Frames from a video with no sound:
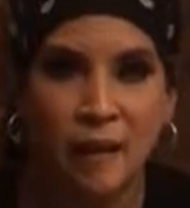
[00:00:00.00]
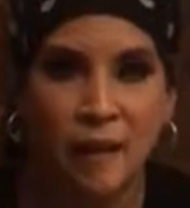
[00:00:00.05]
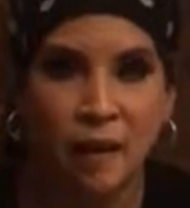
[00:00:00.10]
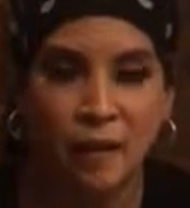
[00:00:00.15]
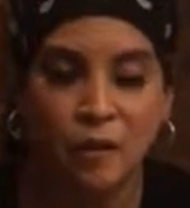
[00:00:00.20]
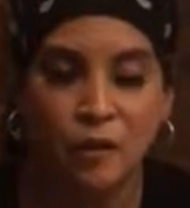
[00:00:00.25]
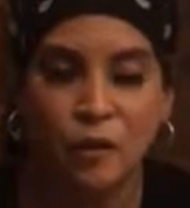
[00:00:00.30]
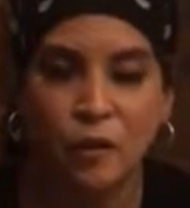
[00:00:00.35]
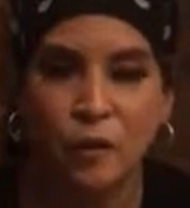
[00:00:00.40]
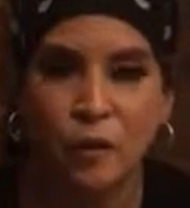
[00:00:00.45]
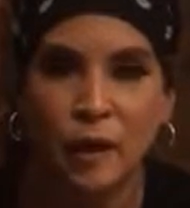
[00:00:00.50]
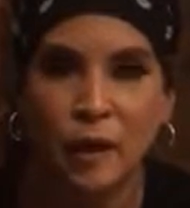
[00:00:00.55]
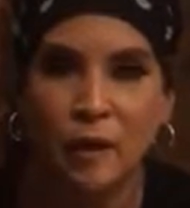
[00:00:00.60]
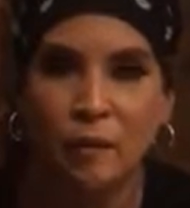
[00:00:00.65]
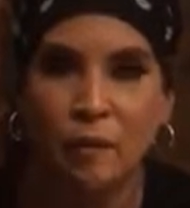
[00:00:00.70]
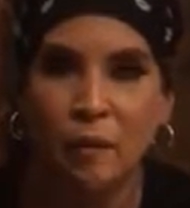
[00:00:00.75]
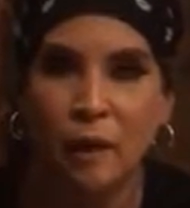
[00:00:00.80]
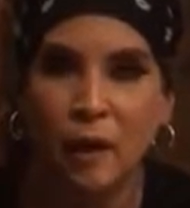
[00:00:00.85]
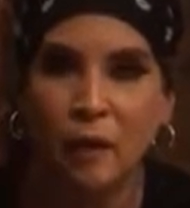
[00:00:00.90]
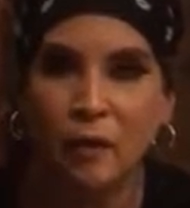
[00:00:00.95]
Yeah, you get
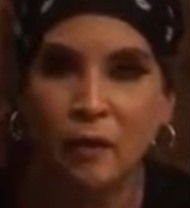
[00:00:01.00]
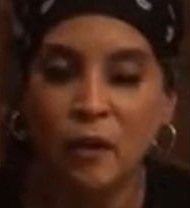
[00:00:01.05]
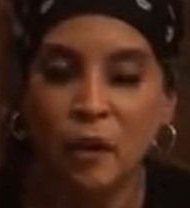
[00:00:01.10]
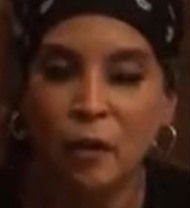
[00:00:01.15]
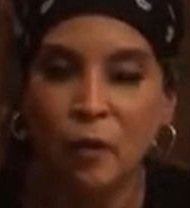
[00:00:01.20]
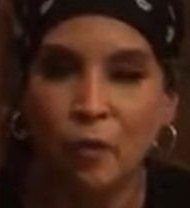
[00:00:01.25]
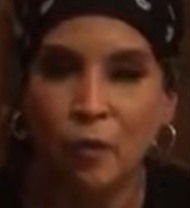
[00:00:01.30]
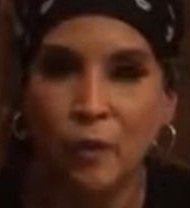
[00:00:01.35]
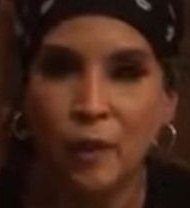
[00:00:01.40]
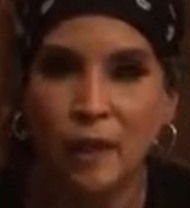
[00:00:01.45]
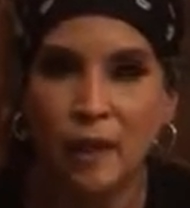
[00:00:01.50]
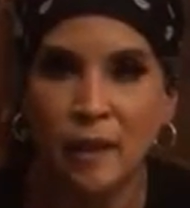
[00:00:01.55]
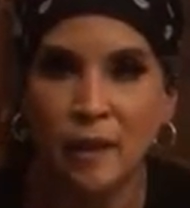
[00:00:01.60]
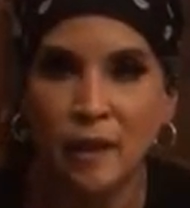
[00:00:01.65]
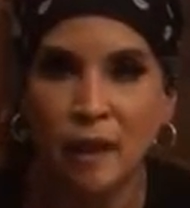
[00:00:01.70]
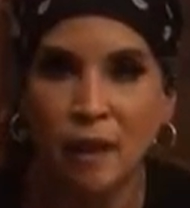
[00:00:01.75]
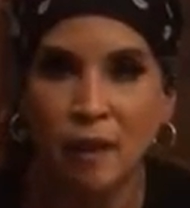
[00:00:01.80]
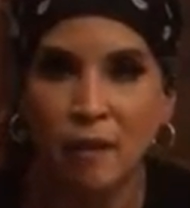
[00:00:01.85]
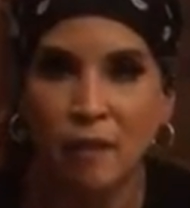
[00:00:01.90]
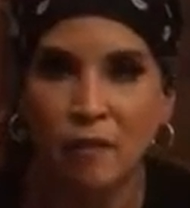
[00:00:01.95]
about a
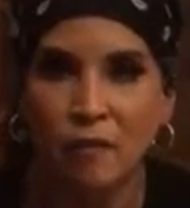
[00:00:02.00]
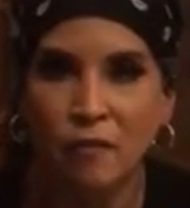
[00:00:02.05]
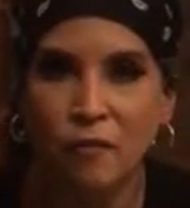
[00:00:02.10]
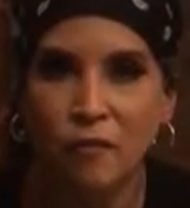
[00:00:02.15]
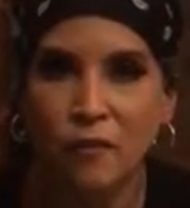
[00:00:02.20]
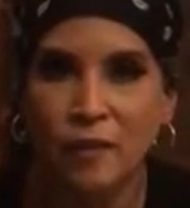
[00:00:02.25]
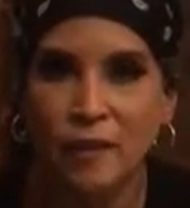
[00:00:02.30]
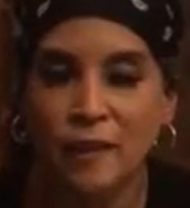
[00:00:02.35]
week of,